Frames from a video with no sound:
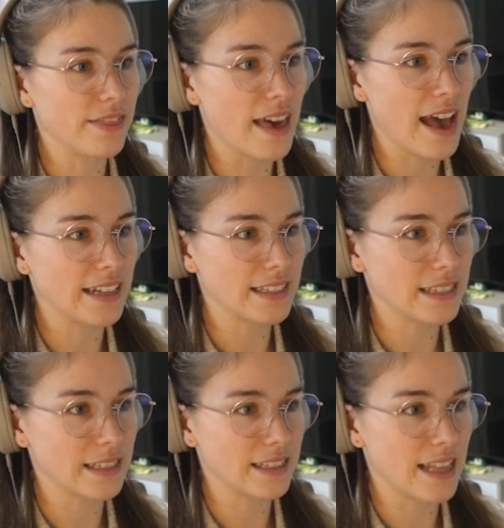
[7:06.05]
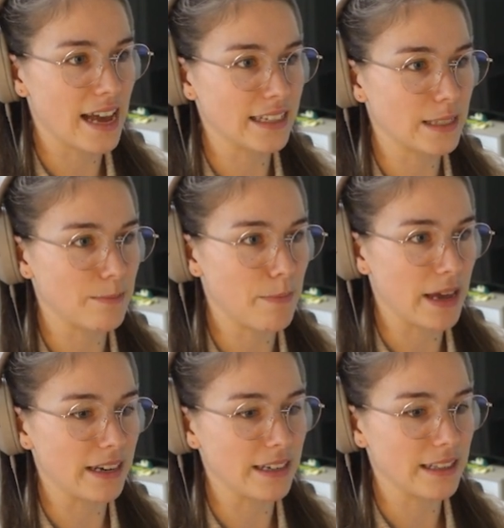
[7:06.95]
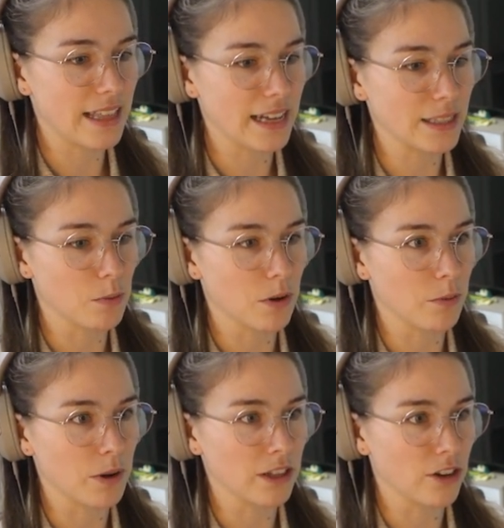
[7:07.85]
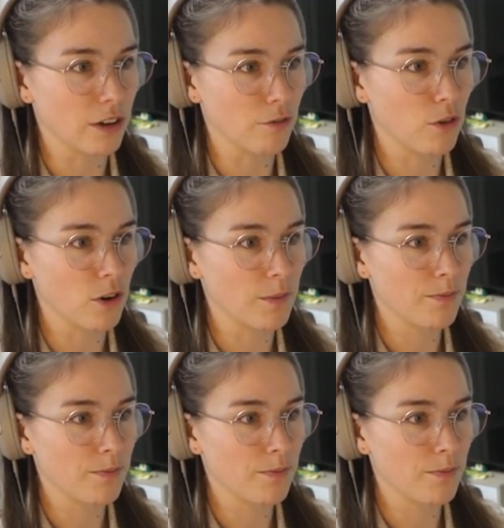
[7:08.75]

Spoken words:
That's better. That's what we're looking for.